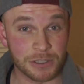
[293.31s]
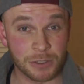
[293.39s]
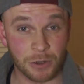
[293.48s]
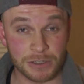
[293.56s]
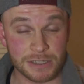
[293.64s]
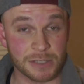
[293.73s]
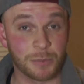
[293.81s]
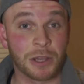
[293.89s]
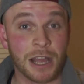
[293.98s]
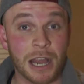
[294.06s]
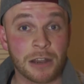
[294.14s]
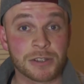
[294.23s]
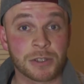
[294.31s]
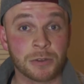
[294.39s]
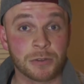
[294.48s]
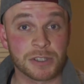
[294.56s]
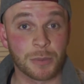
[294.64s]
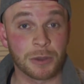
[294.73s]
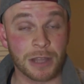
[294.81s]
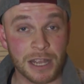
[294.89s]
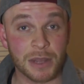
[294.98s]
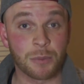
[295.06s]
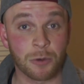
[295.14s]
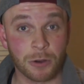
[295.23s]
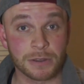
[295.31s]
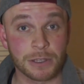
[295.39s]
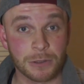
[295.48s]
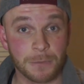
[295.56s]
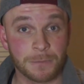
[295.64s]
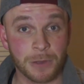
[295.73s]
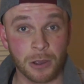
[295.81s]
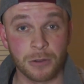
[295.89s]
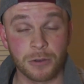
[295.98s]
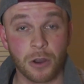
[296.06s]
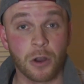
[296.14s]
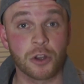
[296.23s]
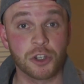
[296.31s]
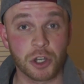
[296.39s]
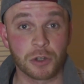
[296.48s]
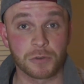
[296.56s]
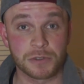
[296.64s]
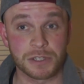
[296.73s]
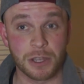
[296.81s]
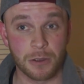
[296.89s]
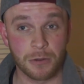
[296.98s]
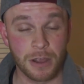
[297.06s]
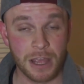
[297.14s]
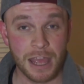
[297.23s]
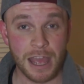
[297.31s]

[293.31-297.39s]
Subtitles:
to talk to suppliers who supply the product that you found on Jungle Scout.